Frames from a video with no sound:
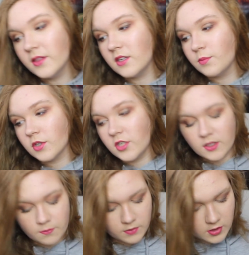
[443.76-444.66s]
this
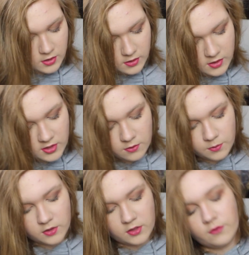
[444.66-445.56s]
project, this
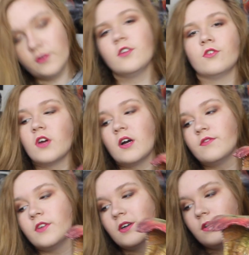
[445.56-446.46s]
was the first
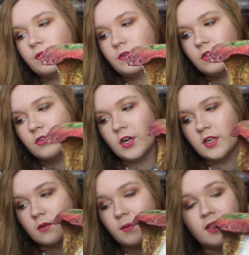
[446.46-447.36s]
draft of
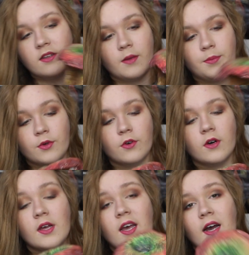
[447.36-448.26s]
trying to make this apple
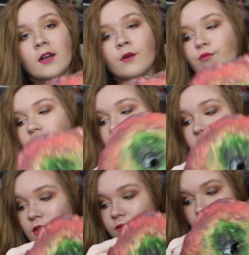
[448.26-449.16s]
cut, and I really
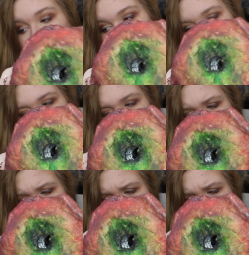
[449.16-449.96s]
loved all these colours